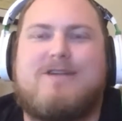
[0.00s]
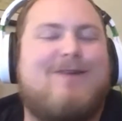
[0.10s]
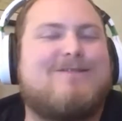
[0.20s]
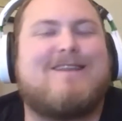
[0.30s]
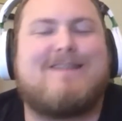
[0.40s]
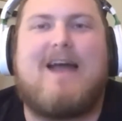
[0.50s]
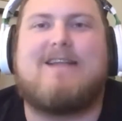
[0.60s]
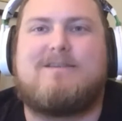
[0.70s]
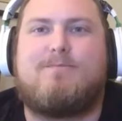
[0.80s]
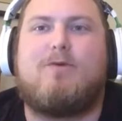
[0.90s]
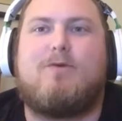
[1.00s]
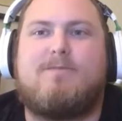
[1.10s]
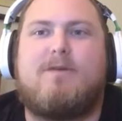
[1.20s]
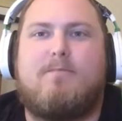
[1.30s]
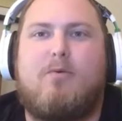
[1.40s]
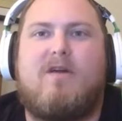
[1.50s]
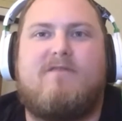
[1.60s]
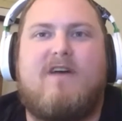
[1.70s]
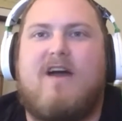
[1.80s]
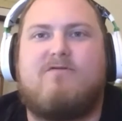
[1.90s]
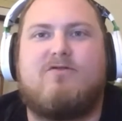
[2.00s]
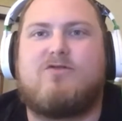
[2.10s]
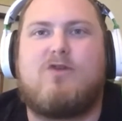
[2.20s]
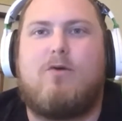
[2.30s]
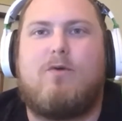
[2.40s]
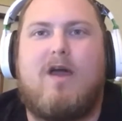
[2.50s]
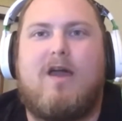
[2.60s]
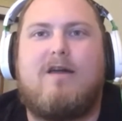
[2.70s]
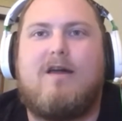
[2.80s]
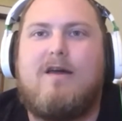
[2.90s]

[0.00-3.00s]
And I was like, that's supposed to be a point five. There's no way.